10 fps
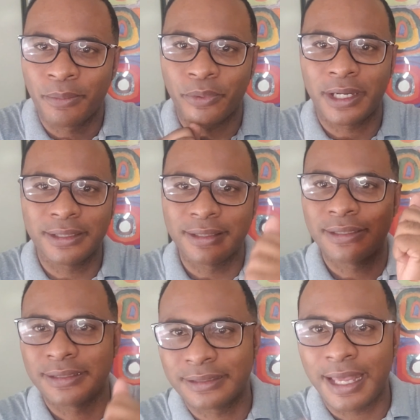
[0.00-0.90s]

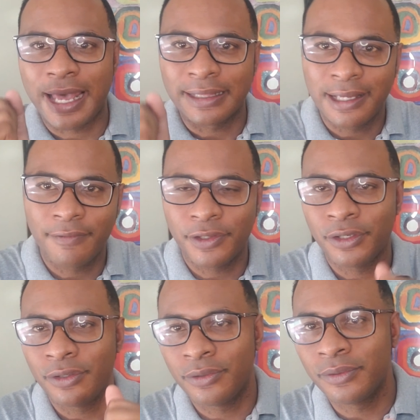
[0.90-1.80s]
Brothers, I love
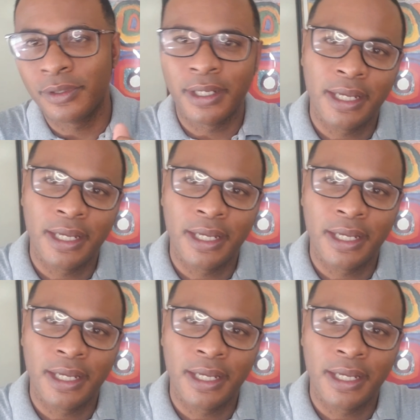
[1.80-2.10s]
you.